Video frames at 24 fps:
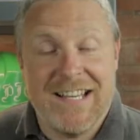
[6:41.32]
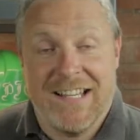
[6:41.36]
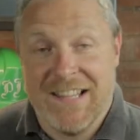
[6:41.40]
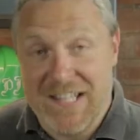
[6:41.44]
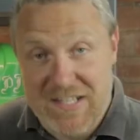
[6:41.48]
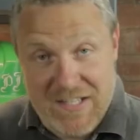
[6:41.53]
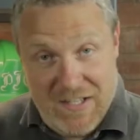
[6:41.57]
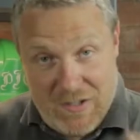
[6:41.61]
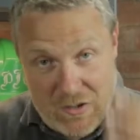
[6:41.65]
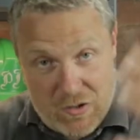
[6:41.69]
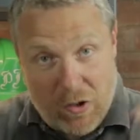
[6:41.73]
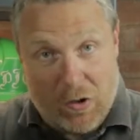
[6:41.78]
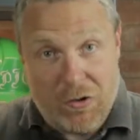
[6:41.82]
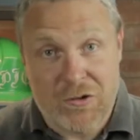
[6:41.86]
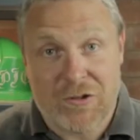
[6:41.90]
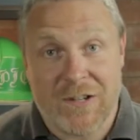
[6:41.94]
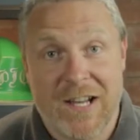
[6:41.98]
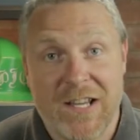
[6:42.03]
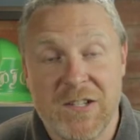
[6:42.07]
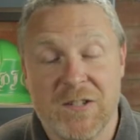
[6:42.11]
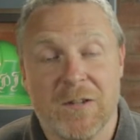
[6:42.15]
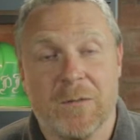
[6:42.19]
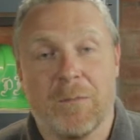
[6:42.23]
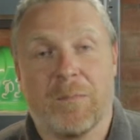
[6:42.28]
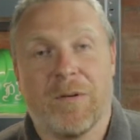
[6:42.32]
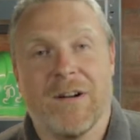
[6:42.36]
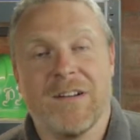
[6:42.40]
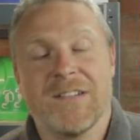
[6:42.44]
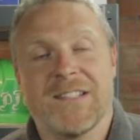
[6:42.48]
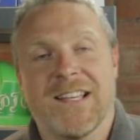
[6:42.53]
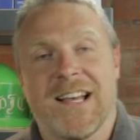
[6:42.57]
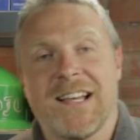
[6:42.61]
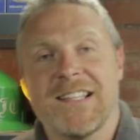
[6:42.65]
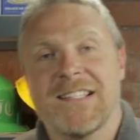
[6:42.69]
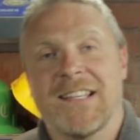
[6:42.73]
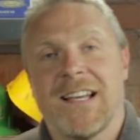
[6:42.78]
in this indoctrination
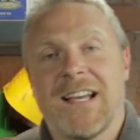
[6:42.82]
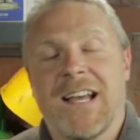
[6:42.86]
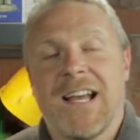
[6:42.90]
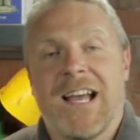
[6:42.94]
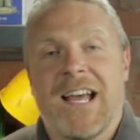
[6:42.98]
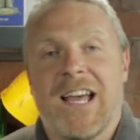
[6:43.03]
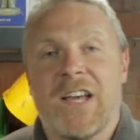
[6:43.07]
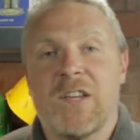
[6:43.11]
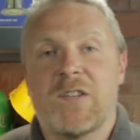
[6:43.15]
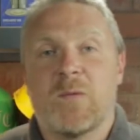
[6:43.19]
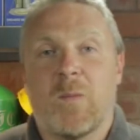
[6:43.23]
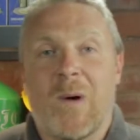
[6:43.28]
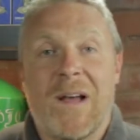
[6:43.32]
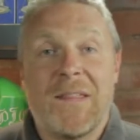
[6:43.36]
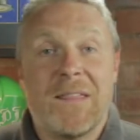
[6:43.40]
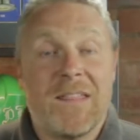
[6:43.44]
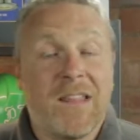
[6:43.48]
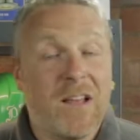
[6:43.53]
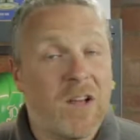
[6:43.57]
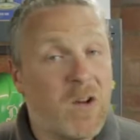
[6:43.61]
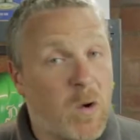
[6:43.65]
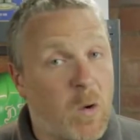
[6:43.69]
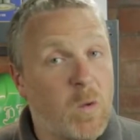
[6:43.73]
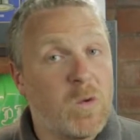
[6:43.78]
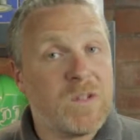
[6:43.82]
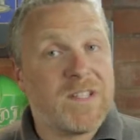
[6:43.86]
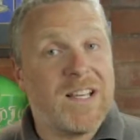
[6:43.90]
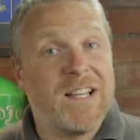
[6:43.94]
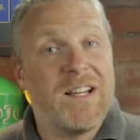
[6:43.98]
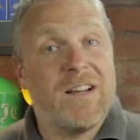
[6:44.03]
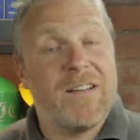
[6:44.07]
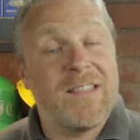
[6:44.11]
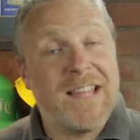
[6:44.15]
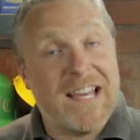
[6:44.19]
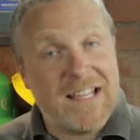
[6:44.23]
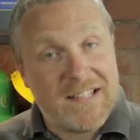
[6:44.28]
process, is when the call
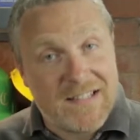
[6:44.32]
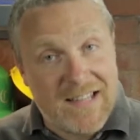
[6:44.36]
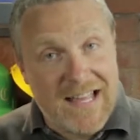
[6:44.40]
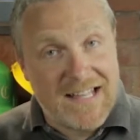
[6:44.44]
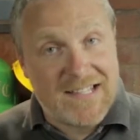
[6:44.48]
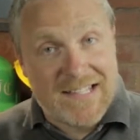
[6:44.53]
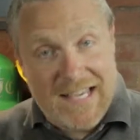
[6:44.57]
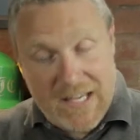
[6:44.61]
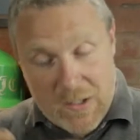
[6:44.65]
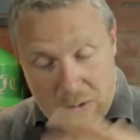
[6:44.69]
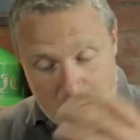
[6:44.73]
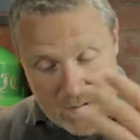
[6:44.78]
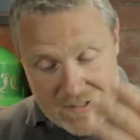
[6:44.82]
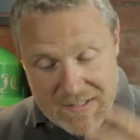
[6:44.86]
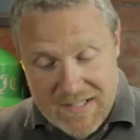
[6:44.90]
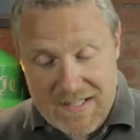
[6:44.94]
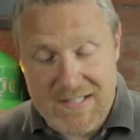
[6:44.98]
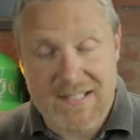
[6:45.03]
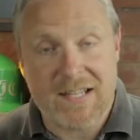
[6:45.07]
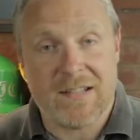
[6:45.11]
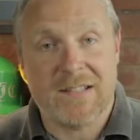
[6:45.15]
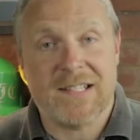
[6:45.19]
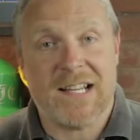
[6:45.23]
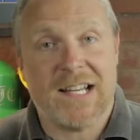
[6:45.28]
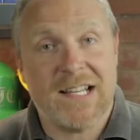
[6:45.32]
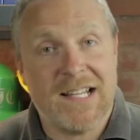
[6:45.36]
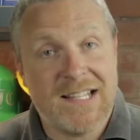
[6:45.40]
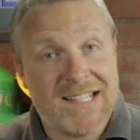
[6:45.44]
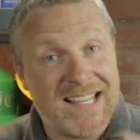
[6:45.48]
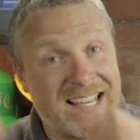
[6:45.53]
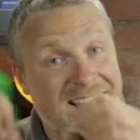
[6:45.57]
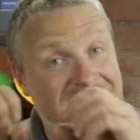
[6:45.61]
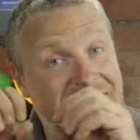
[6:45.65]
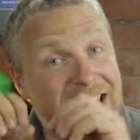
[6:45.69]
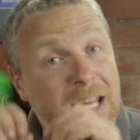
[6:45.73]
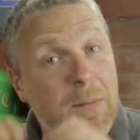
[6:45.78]
centre, they take all the details down, they
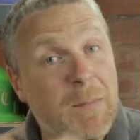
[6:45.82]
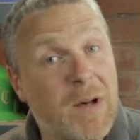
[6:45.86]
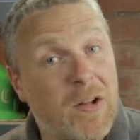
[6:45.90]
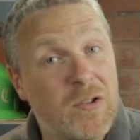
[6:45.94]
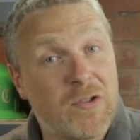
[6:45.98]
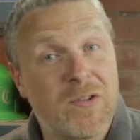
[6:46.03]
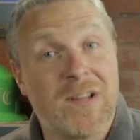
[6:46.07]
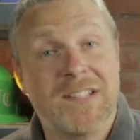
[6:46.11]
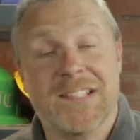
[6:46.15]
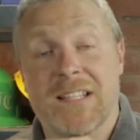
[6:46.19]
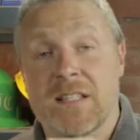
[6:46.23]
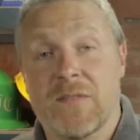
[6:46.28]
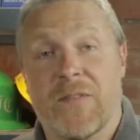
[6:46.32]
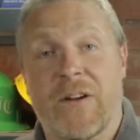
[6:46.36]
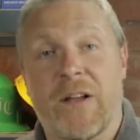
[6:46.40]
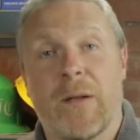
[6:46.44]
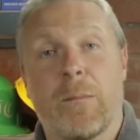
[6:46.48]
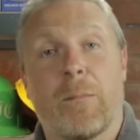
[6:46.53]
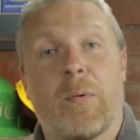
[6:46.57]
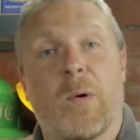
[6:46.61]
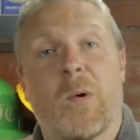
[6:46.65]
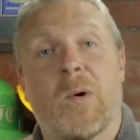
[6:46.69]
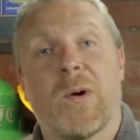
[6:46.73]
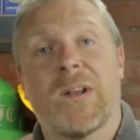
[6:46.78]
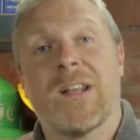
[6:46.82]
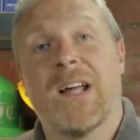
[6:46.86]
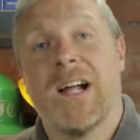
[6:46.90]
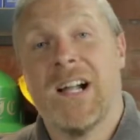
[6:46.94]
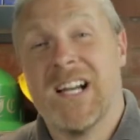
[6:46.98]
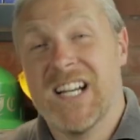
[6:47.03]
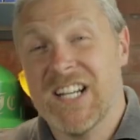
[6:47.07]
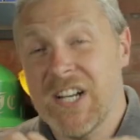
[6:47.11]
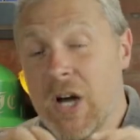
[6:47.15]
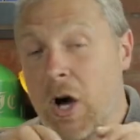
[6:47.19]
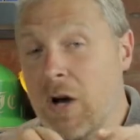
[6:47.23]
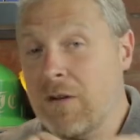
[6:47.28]
take an email address, that's very important,
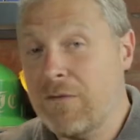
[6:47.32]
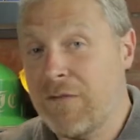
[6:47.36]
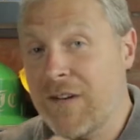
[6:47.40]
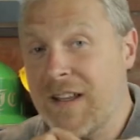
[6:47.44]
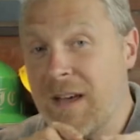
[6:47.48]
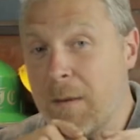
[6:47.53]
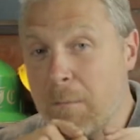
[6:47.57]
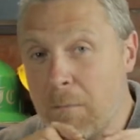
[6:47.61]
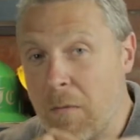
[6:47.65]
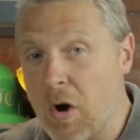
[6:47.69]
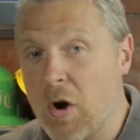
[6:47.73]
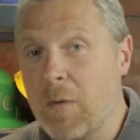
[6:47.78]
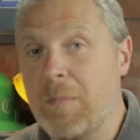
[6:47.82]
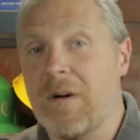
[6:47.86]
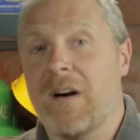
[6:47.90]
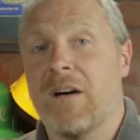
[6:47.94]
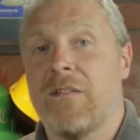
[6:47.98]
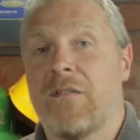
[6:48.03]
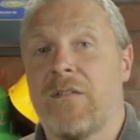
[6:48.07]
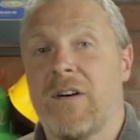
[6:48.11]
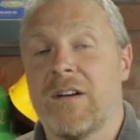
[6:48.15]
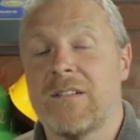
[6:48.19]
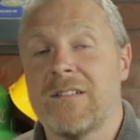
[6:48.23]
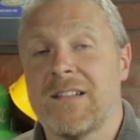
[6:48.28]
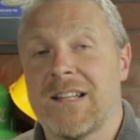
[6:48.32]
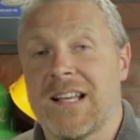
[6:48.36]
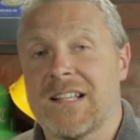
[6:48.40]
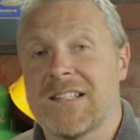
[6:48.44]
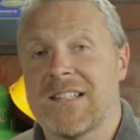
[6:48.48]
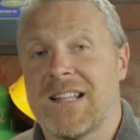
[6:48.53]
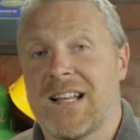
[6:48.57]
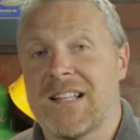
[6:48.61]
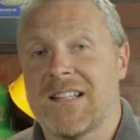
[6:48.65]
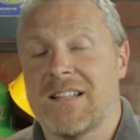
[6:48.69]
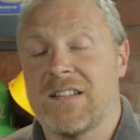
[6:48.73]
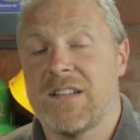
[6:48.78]
and hopefully a mobile phone,
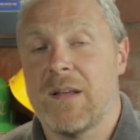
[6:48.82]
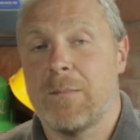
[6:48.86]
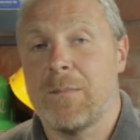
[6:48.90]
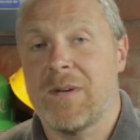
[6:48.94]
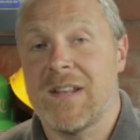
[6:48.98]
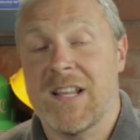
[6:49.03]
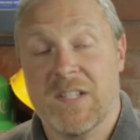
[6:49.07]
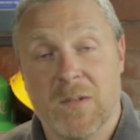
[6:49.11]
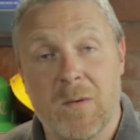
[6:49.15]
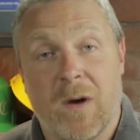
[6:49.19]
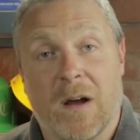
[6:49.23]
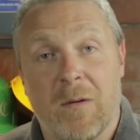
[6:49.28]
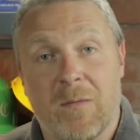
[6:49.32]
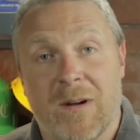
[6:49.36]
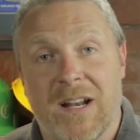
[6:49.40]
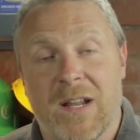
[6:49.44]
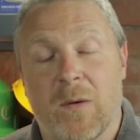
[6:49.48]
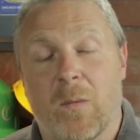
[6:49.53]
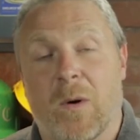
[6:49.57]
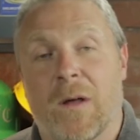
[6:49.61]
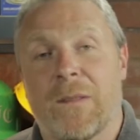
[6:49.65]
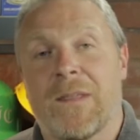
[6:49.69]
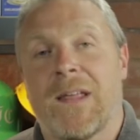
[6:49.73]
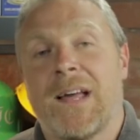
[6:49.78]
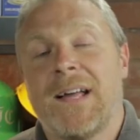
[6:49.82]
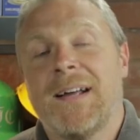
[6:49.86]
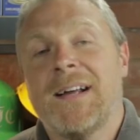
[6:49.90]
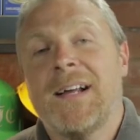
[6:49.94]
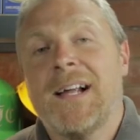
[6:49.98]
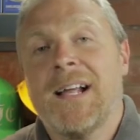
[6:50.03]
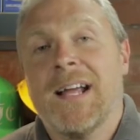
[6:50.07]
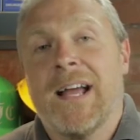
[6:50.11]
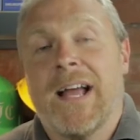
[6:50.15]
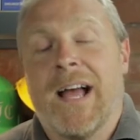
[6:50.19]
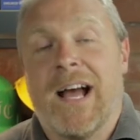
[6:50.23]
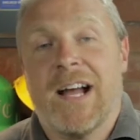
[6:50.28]
that number, that's what I really want.
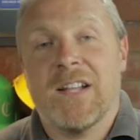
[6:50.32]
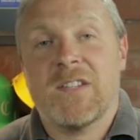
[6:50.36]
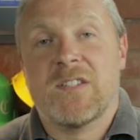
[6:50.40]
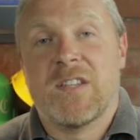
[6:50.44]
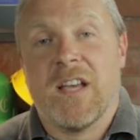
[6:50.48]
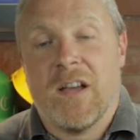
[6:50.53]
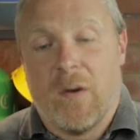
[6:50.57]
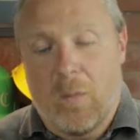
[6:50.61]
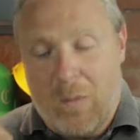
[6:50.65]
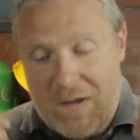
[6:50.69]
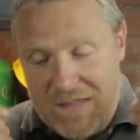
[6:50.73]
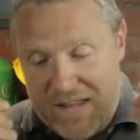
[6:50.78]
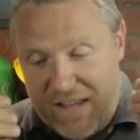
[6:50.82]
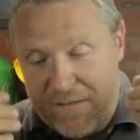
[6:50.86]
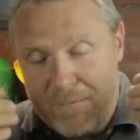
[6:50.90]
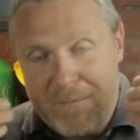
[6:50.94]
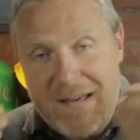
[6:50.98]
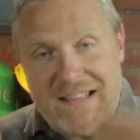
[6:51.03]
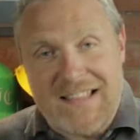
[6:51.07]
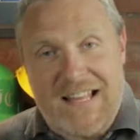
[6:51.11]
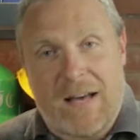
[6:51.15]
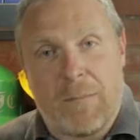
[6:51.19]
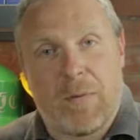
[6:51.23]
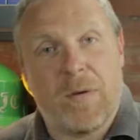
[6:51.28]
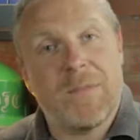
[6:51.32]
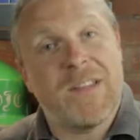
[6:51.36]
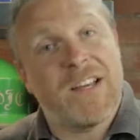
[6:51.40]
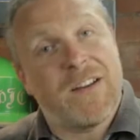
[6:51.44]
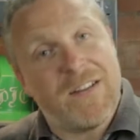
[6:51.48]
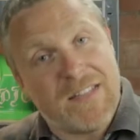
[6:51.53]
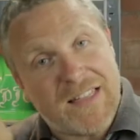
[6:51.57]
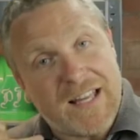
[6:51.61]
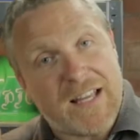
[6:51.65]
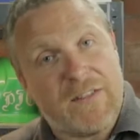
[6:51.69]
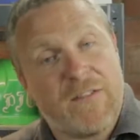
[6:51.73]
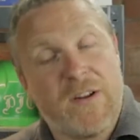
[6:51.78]
And when they make that appointment,
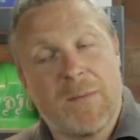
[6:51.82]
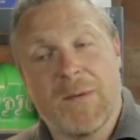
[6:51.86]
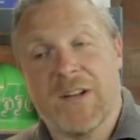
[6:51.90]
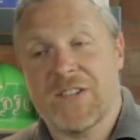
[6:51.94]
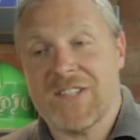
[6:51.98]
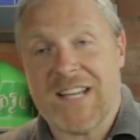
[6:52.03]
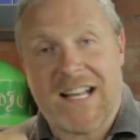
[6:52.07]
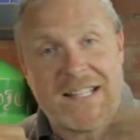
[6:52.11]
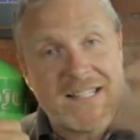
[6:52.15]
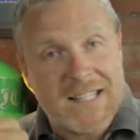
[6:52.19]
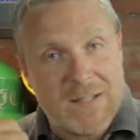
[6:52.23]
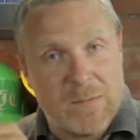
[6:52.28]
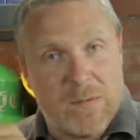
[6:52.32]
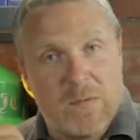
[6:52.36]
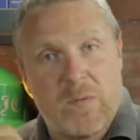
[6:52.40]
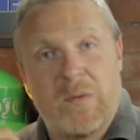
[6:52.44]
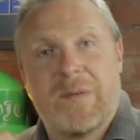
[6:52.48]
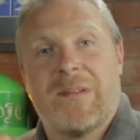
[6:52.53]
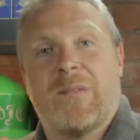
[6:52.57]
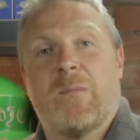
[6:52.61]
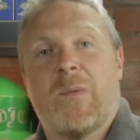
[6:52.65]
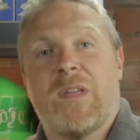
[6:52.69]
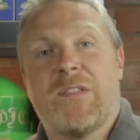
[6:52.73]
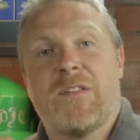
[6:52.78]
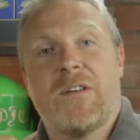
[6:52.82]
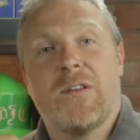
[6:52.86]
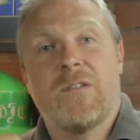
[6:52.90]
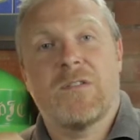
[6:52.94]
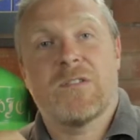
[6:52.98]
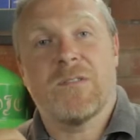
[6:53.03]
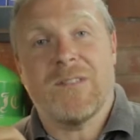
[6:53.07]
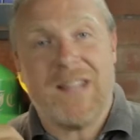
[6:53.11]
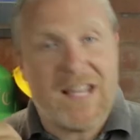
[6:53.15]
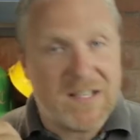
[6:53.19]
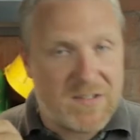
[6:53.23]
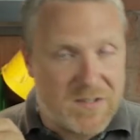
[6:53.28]
they go, "Thank you very much, Andy, we're with you
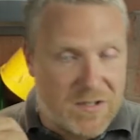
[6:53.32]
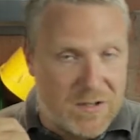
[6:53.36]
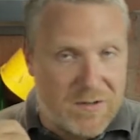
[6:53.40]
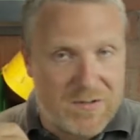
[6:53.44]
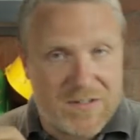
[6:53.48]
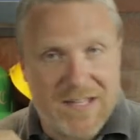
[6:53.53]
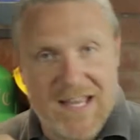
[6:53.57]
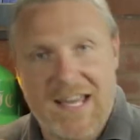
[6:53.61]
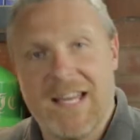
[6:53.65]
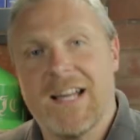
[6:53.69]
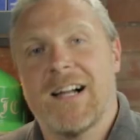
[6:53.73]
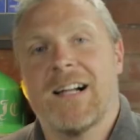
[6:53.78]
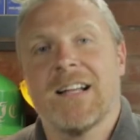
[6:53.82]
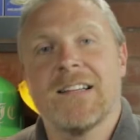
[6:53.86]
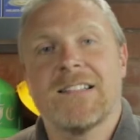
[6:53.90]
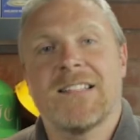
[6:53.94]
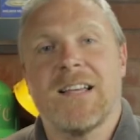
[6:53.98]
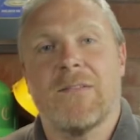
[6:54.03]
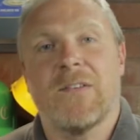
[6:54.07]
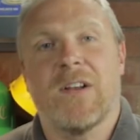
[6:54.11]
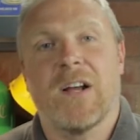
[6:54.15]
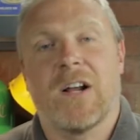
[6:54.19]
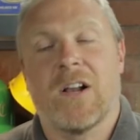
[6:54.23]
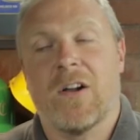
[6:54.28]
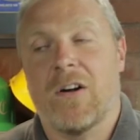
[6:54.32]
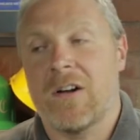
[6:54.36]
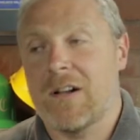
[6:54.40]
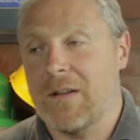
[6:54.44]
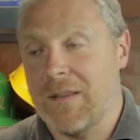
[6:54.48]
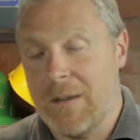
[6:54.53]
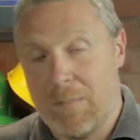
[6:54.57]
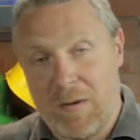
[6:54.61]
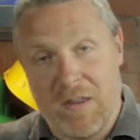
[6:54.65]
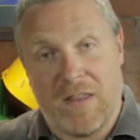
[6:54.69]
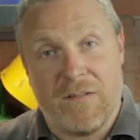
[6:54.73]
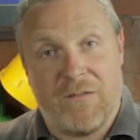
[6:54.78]
next Thursday at 7 o'clock,
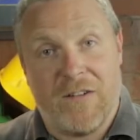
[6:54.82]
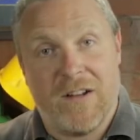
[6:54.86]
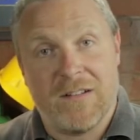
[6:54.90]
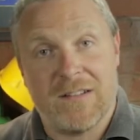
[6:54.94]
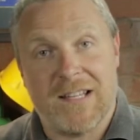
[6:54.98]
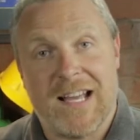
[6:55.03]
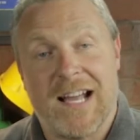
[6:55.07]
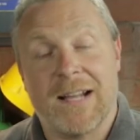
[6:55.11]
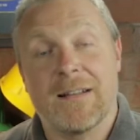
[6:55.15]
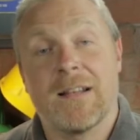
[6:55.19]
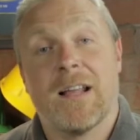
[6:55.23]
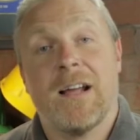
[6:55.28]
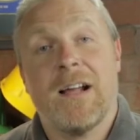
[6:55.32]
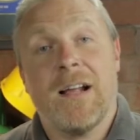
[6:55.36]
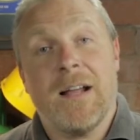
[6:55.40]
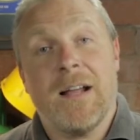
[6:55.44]
and they put the phone down.